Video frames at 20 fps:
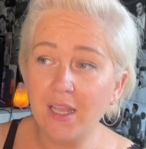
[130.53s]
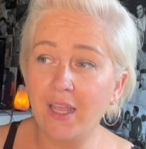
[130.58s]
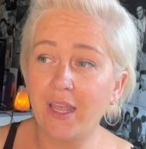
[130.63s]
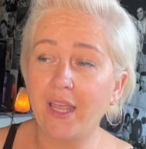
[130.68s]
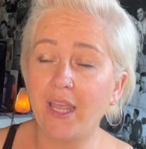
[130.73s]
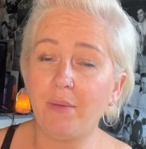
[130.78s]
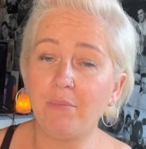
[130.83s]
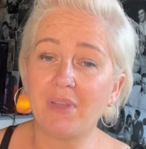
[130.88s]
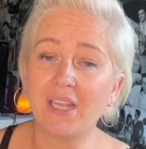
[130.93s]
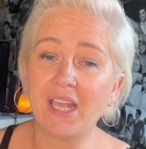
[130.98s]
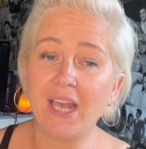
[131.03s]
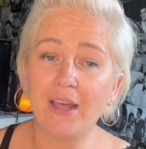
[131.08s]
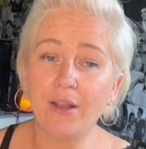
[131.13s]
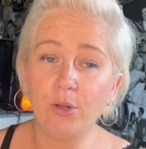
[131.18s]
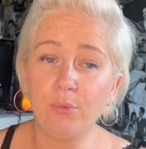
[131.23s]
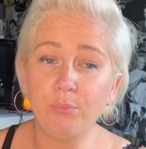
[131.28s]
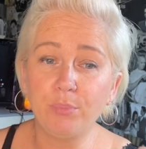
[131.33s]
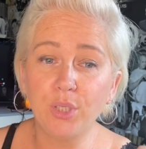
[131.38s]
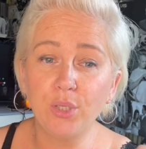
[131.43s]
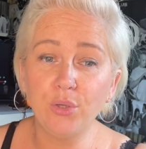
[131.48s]
Um,
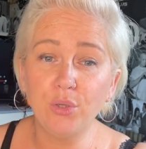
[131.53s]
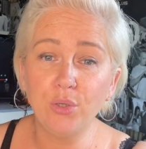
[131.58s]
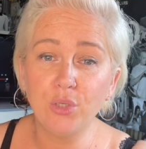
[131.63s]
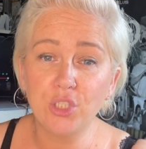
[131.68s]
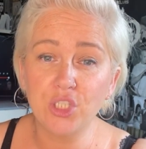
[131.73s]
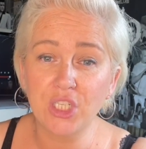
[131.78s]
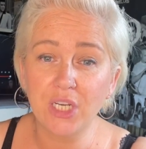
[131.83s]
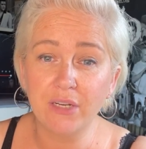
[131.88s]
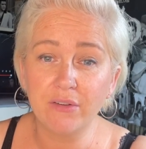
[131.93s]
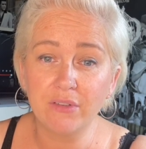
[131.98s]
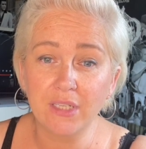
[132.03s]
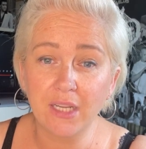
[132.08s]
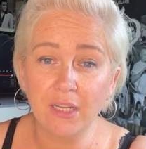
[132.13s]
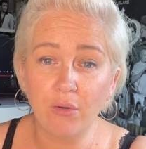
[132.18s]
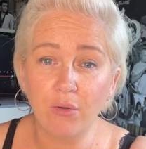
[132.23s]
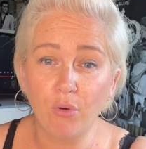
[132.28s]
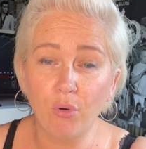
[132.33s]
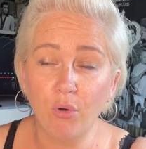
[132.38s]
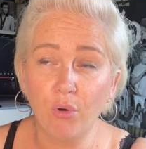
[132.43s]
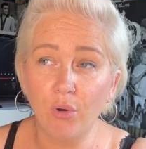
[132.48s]
Carol Pugh shared
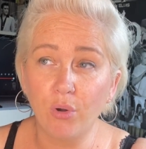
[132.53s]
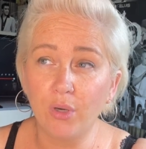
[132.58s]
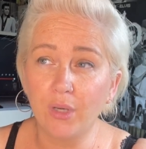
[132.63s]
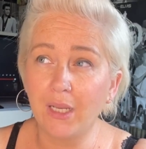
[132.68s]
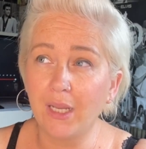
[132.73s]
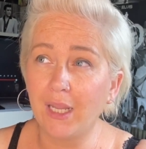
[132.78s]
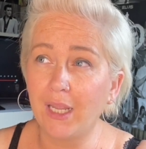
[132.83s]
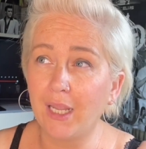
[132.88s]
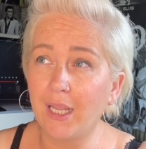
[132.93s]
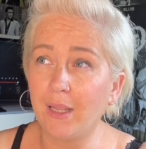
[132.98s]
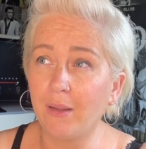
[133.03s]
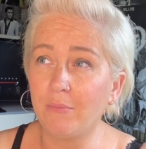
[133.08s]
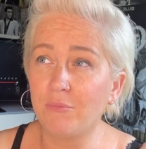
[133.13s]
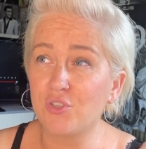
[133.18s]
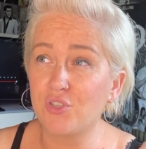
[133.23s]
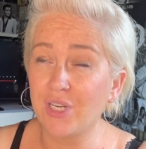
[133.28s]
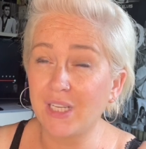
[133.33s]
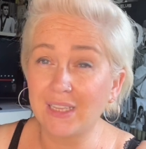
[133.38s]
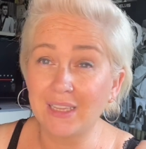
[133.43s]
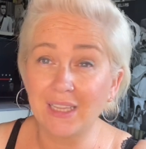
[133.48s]
it on um,
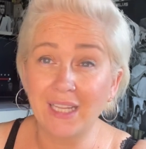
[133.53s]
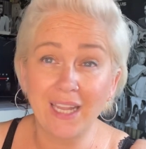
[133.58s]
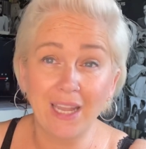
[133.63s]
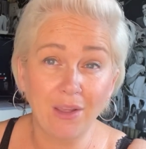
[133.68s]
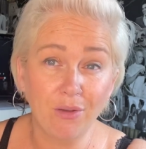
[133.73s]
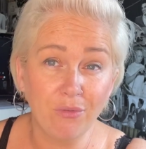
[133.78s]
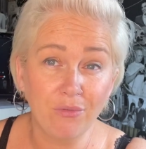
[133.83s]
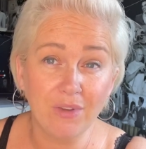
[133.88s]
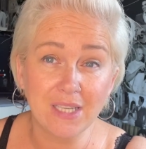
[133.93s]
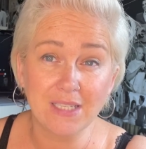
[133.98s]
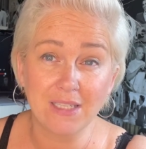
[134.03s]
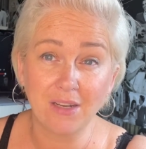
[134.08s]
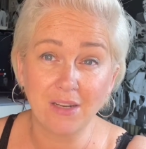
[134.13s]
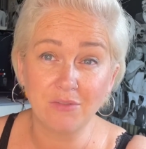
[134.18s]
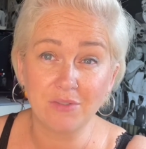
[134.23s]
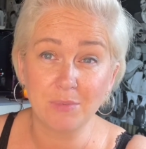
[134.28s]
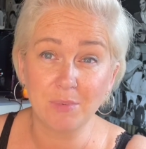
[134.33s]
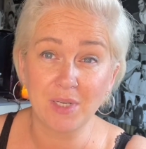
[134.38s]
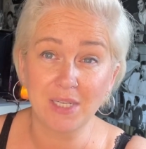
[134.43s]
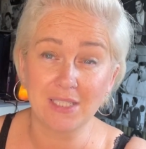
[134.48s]
Strictly Elvis and
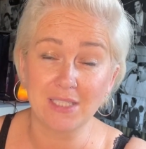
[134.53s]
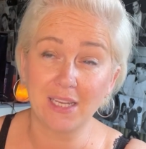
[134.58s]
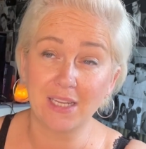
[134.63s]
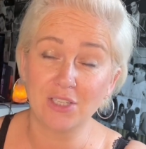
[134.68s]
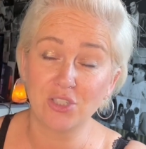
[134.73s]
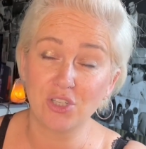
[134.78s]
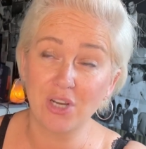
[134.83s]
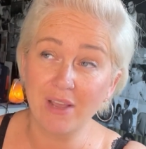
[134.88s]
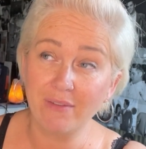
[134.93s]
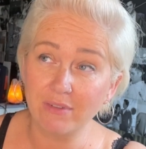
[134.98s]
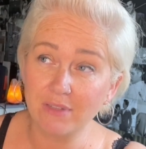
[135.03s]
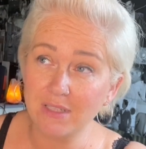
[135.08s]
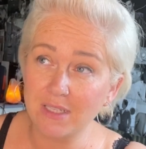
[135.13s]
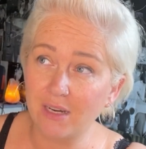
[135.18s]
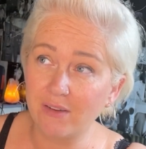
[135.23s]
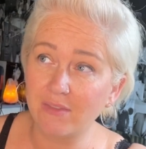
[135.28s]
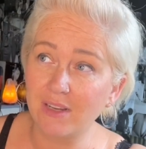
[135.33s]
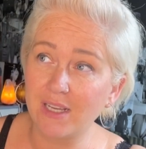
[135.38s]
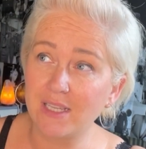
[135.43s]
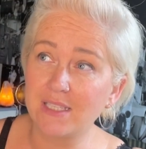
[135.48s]
Elvis Presley Travel
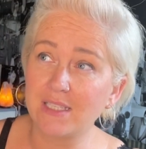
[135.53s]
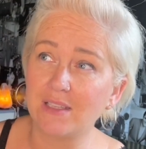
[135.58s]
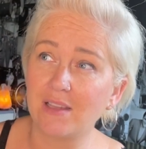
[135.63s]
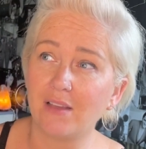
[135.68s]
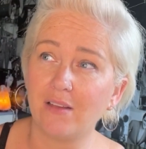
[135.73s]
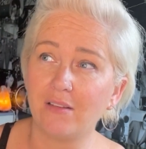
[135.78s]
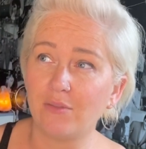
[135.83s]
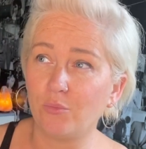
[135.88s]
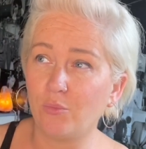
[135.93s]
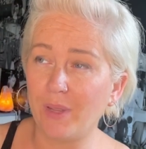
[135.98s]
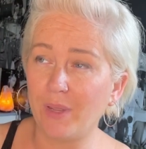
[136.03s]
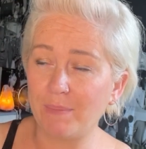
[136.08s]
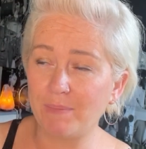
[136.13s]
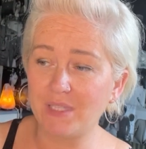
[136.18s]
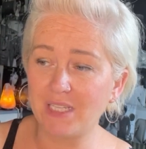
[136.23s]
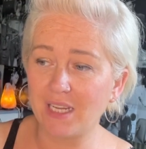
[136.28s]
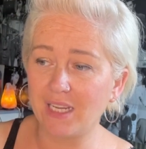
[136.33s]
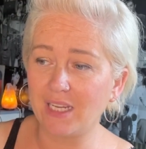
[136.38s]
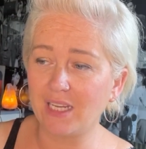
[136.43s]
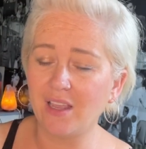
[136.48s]
Service
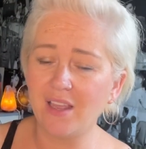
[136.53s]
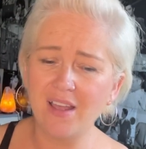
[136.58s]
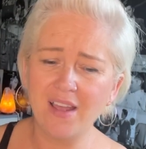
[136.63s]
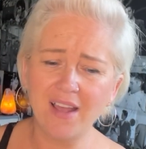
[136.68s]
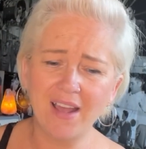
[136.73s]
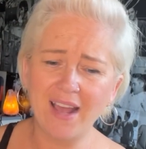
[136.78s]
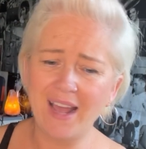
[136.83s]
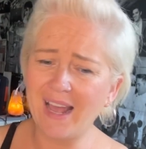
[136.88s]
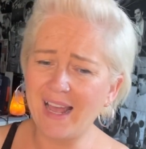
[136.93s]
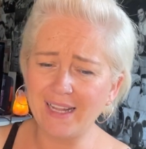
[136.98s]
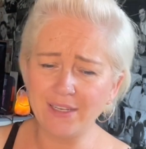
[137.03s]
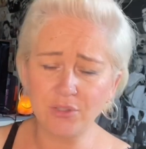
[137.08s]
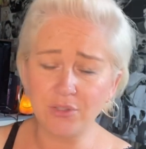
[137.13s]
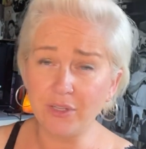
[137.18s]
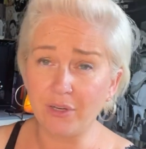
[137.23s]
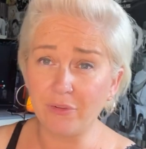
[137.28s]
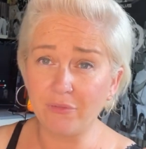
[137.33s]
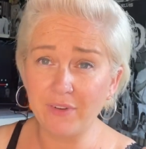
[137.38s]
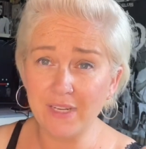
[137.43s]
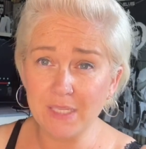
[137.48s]
website and on
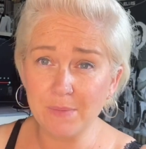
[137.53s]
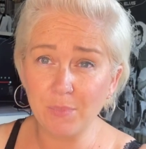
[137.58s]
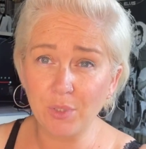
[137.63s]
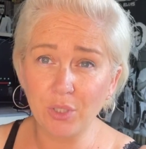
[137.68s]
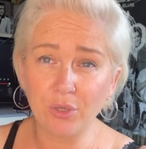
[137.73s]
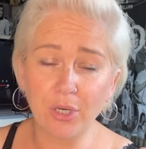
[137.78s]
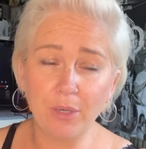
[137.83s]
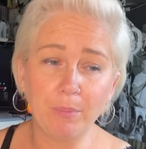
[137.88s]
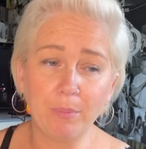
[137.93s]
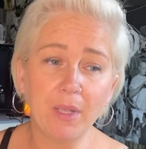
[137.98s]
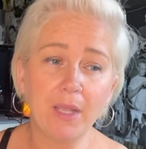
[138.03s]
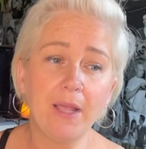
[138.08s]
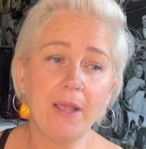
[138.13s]
their Facebook group